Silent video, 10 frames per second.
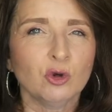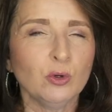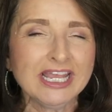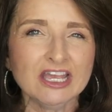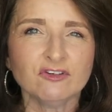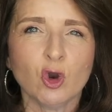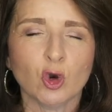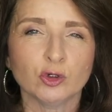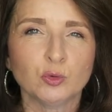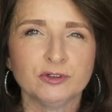We have
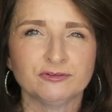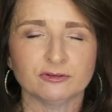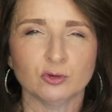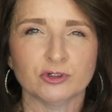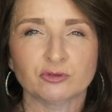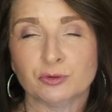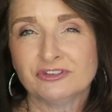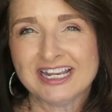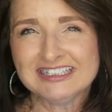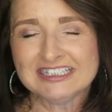hardwood floors. Well,
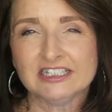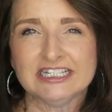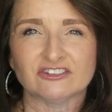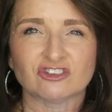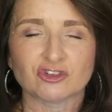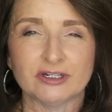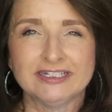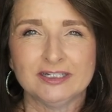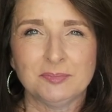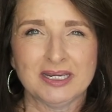technically it's
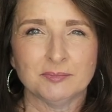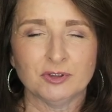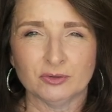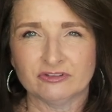stranded bamboo.